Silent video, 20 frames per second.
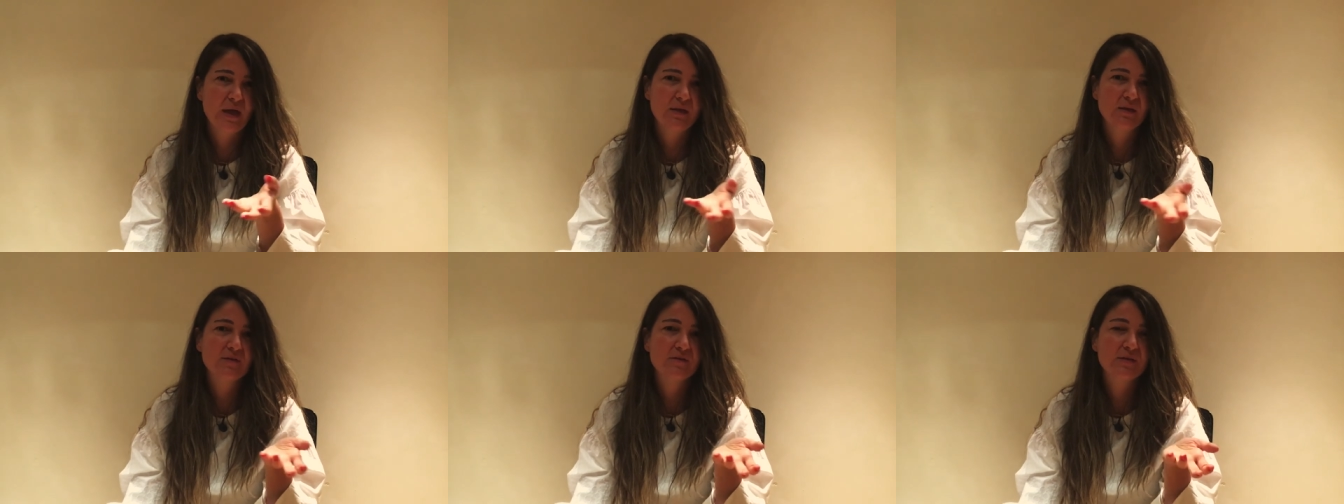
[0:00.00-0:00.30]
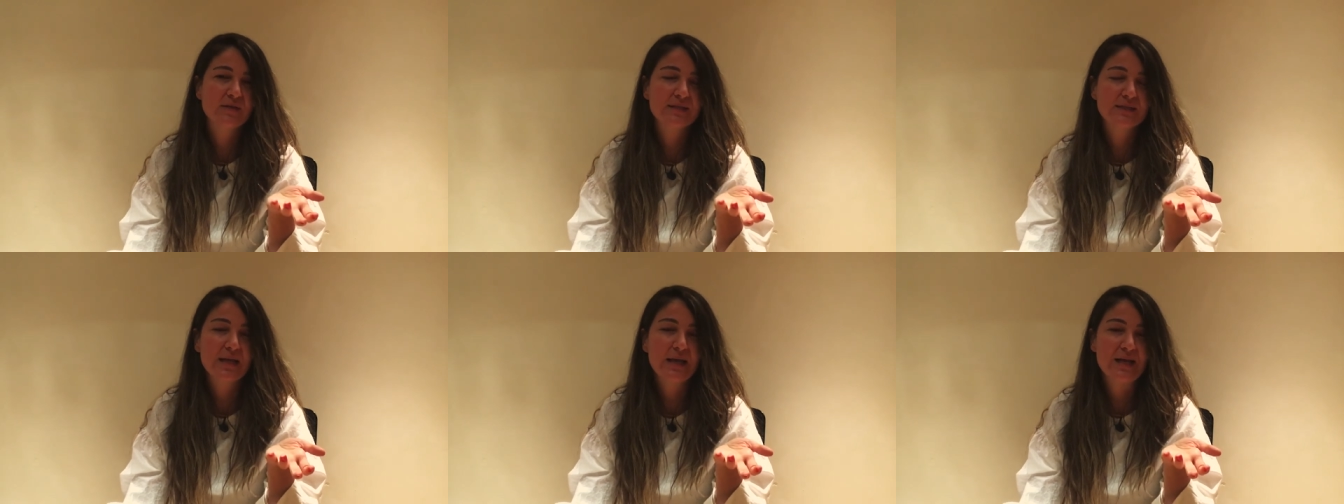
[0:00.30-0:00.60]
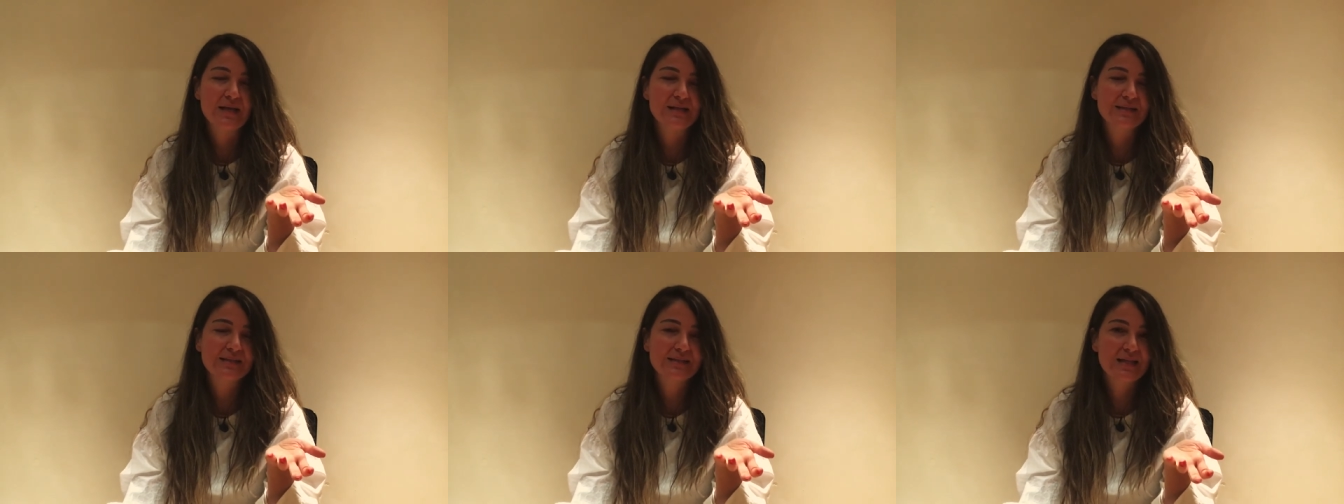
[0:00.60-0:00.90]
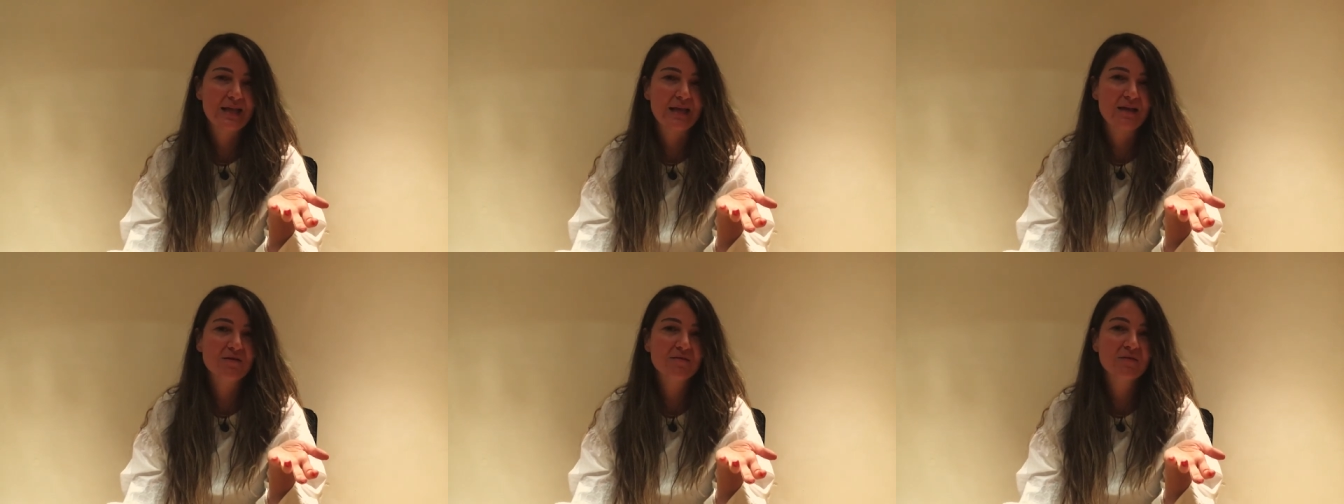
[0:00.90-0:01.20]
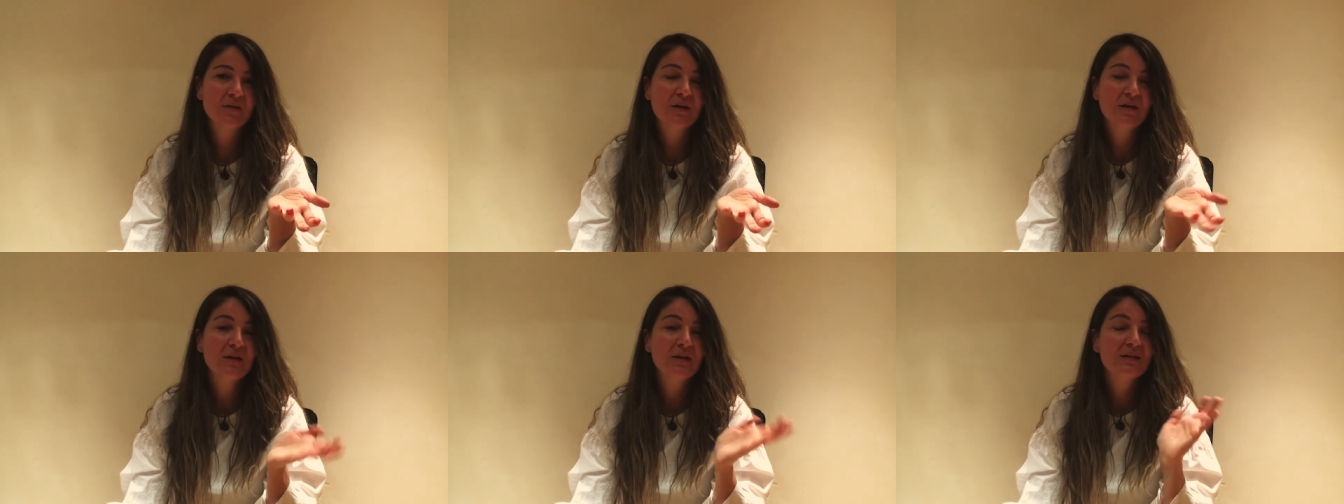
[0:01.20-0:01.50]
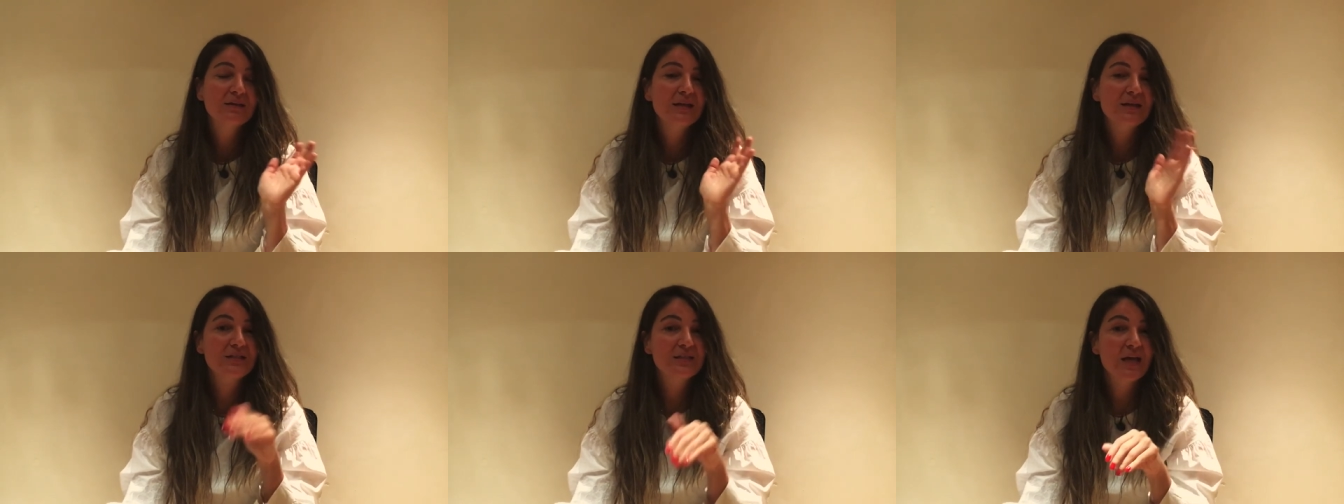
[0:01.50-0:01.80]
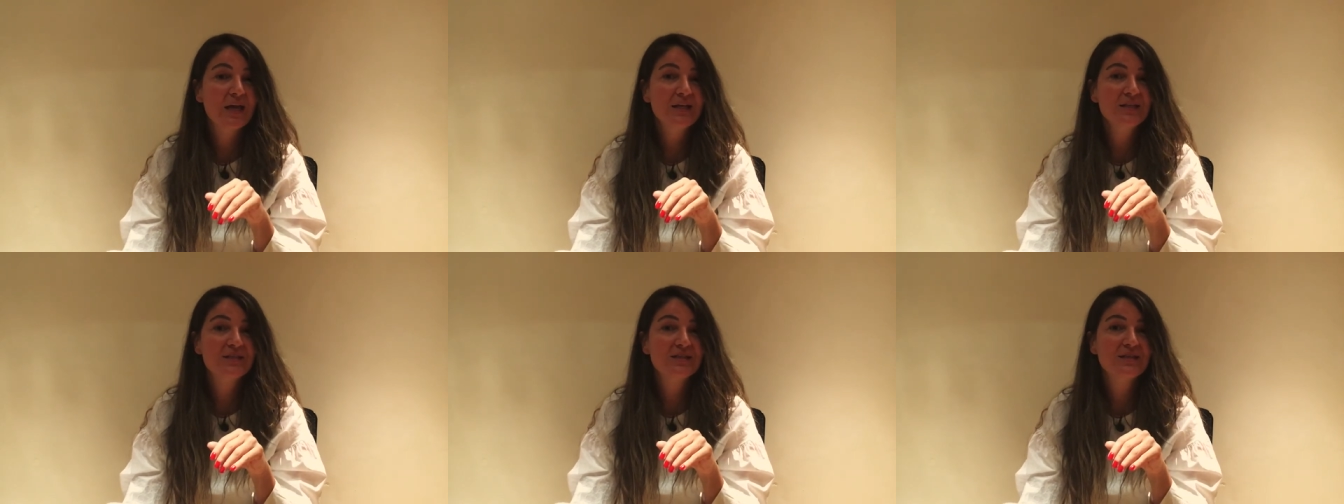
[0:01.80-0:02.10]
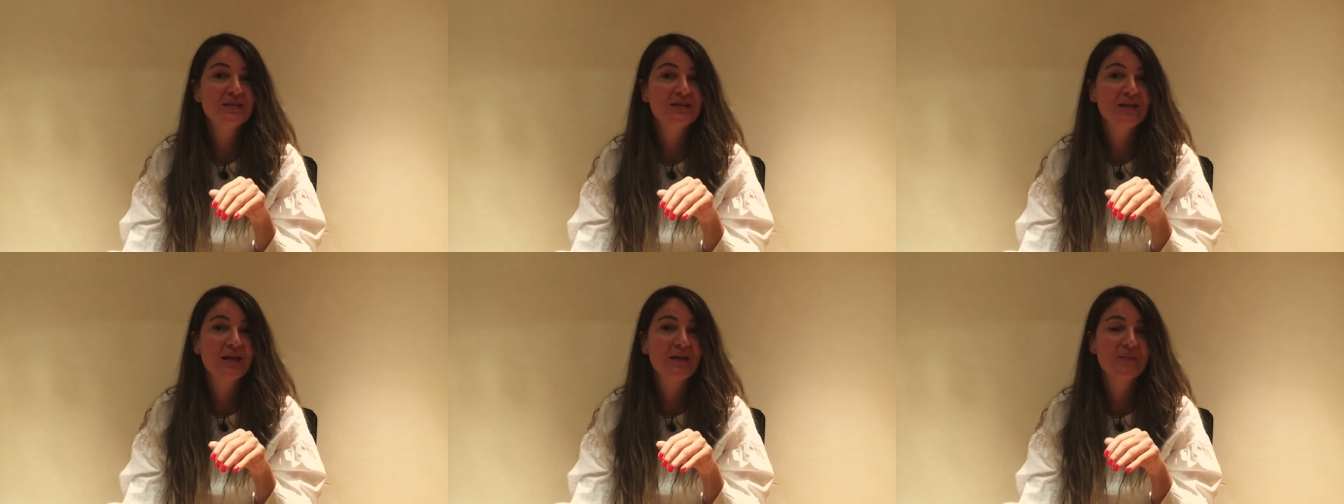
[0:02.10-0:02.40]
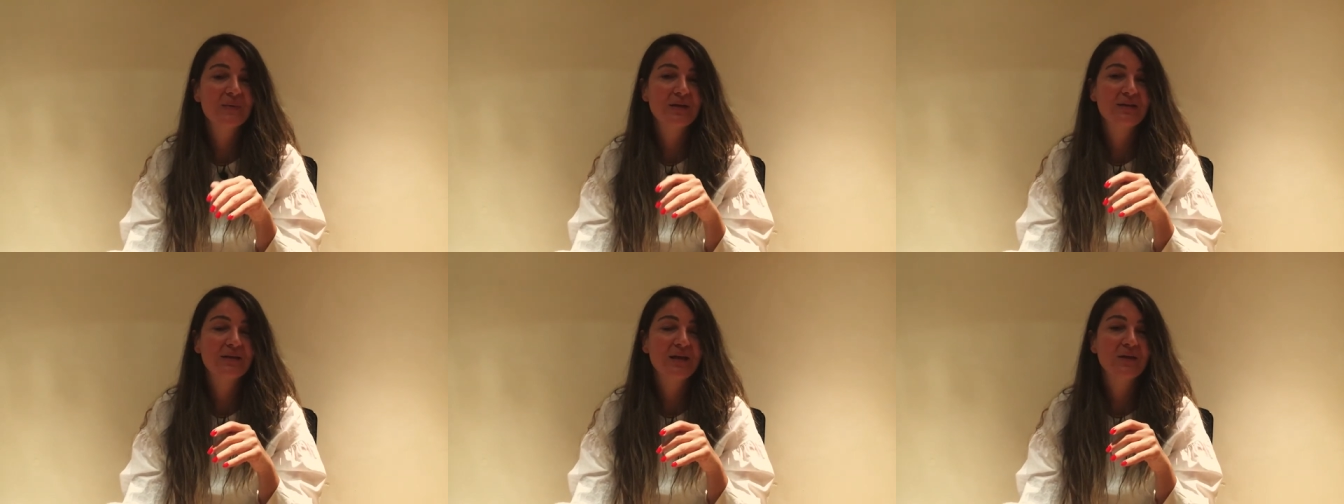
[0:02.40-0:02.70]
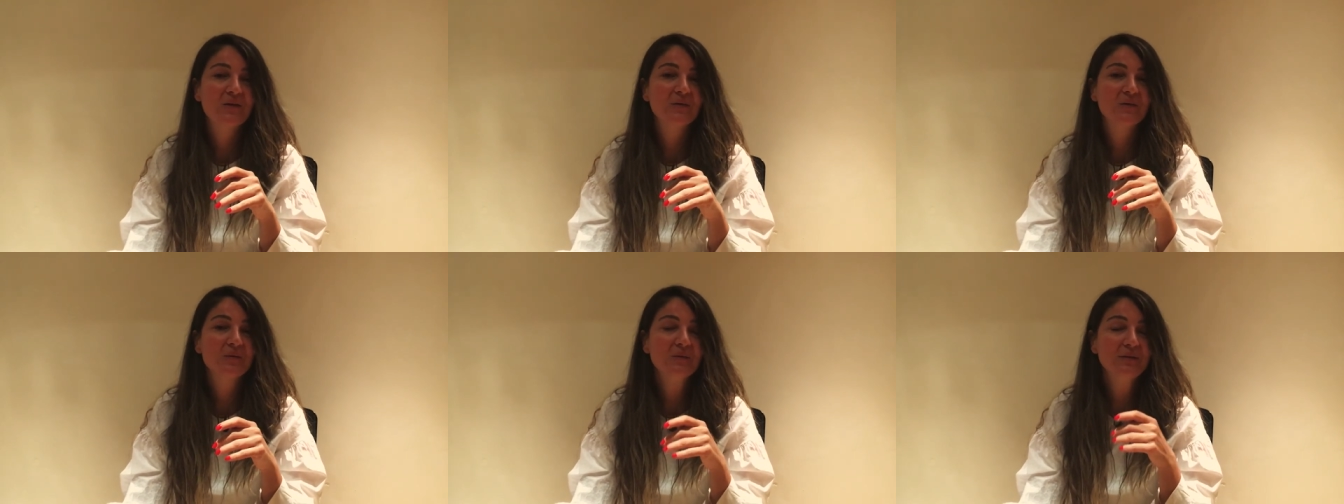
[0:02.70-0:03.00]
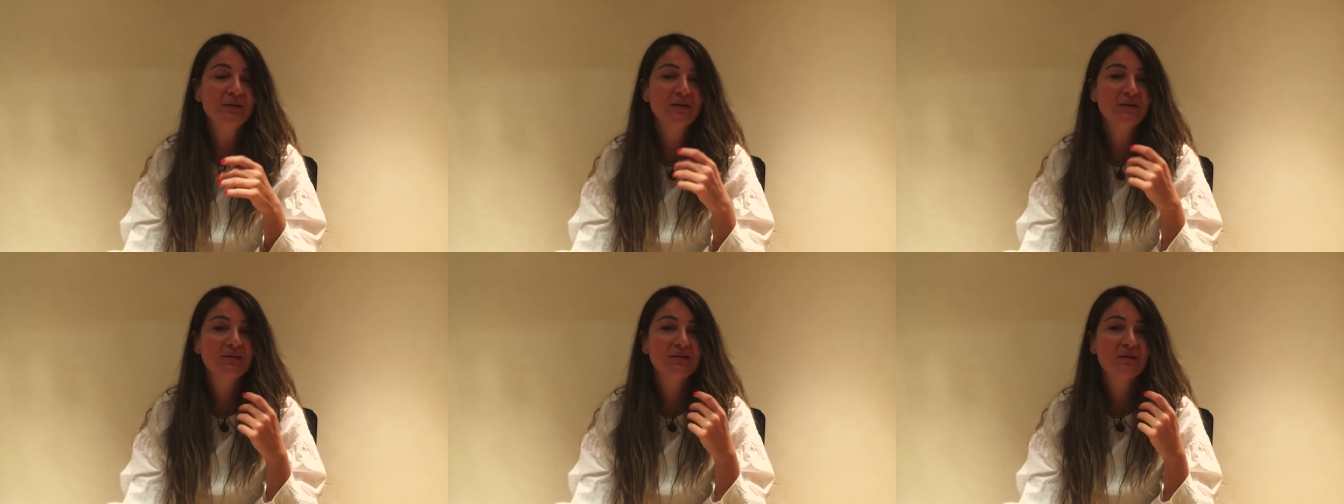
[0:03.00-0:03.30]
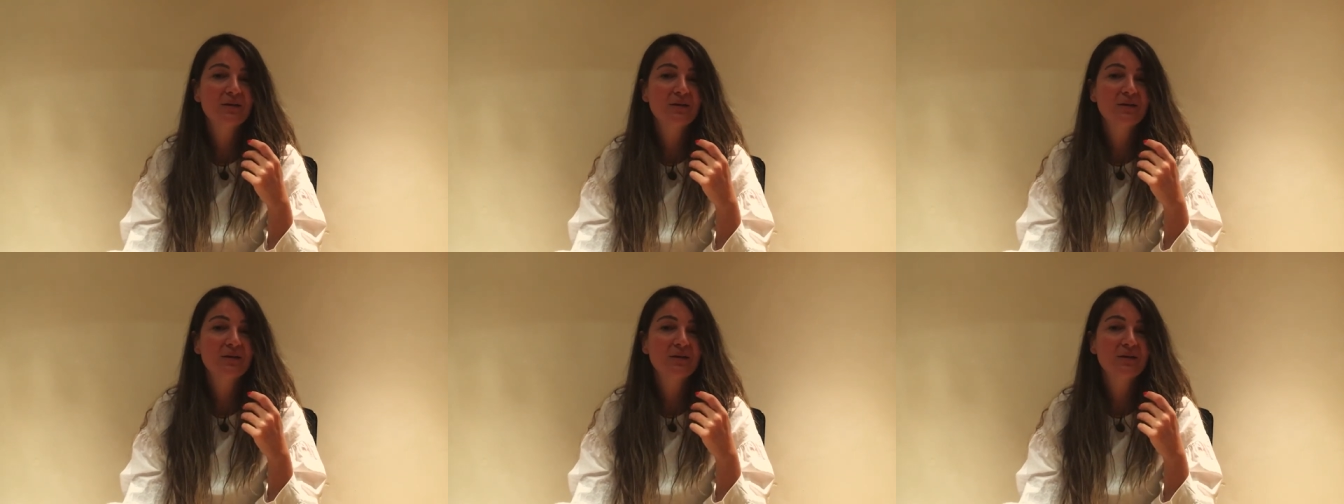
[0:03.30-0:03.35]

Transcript: the head of the state, slave, they changed the name and they called